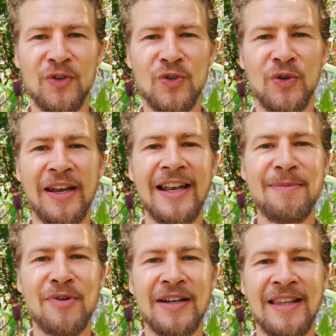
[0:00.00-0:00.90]
you can
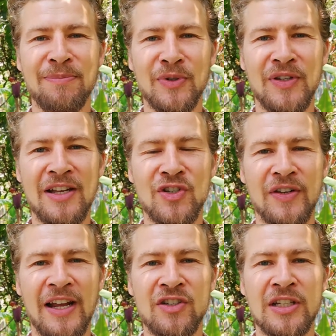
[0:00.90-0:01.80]
liberate that potential
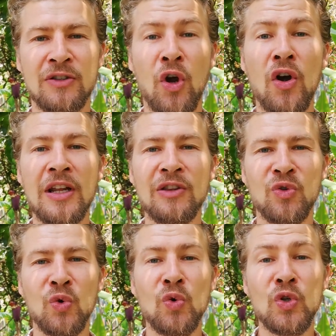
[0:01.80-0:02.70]
and actually turn
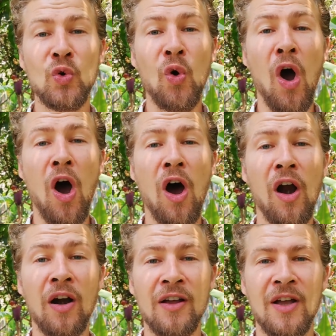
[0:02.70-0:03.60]
into who you
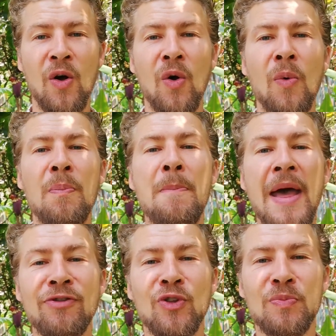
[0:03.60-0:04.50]
are
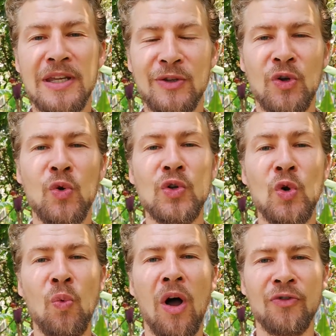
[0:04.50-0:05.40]
meant to be and who you
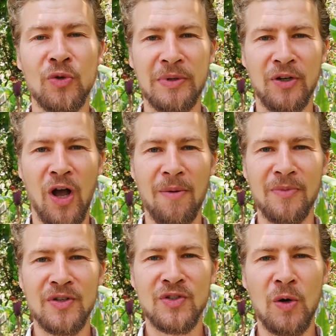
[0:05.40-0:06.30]
want to
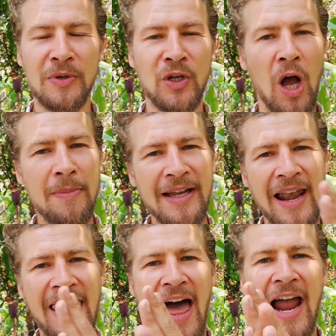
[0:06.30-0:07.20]
become. So becoming
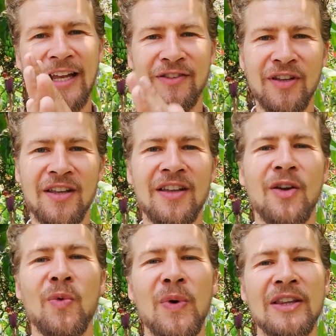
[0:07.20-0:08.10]
aligned
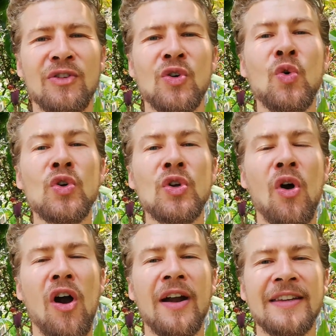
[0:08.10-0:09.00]
with who you
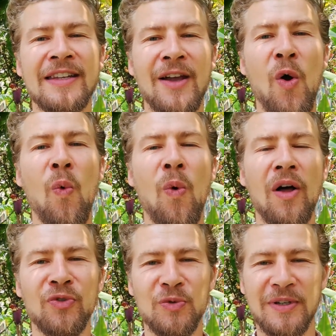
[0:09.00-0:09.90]
already
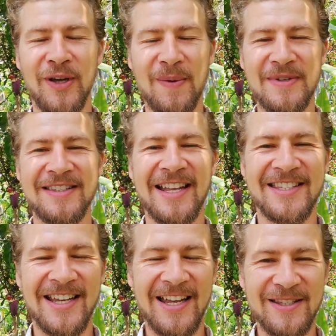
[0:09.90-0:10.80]
want to become in that
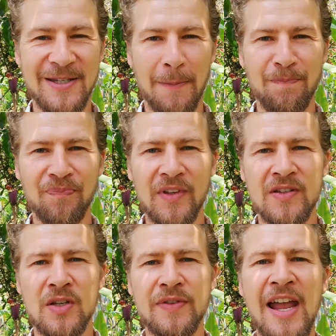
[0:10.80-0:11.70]
sense.
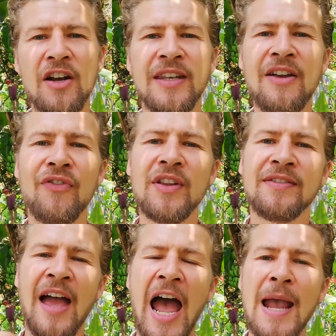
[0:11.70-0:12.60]
So there are
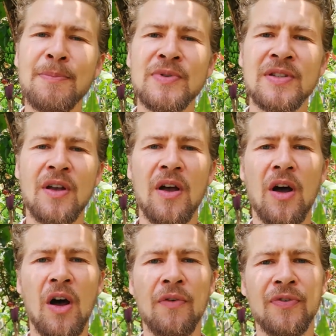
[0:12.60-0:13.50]
different types
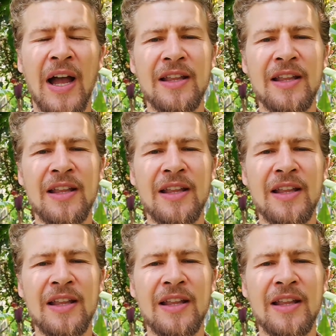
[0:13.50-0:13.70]
of